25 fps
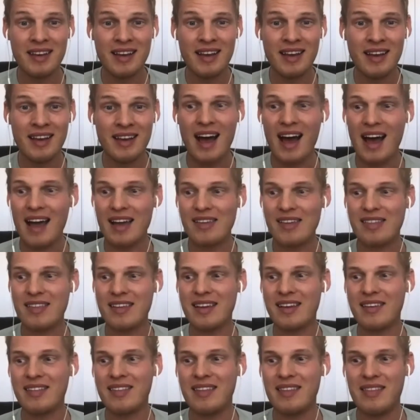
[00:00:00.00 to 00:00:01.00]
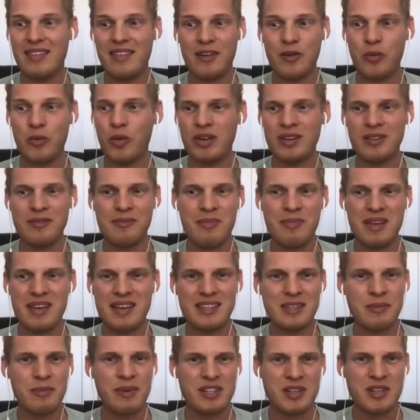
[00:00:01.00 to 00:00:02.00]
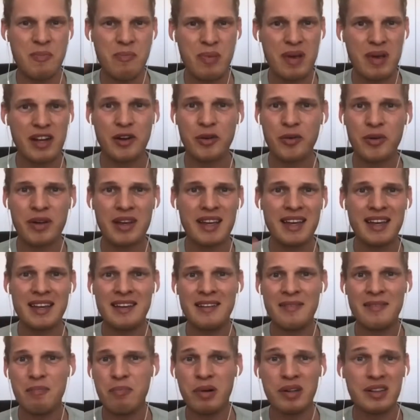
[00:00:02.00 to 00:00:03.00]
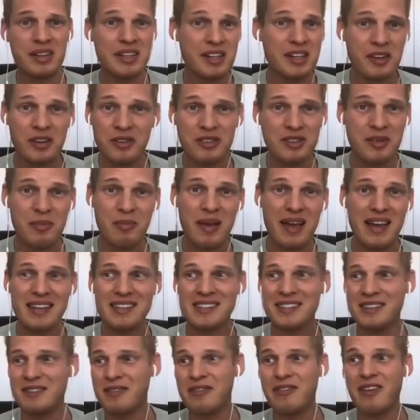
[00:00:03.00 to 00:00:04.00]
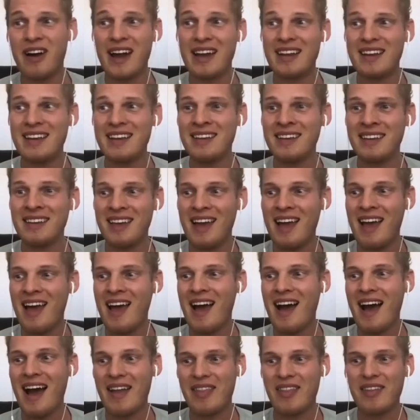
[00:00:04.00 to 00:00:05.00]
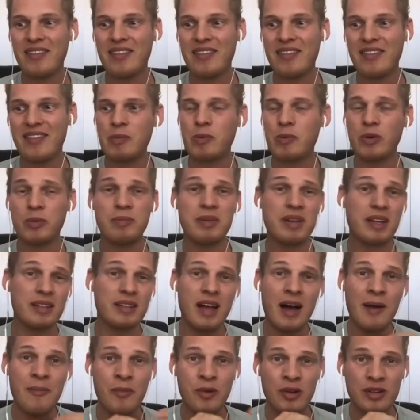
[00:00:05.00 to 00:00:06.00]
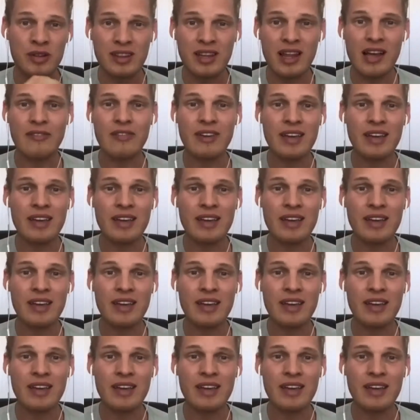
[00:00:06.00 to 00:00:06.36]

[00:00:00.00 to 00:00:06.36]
I think that there wouldn't be as much bickering and political debates and fighting. I think that people would be a lot more loving and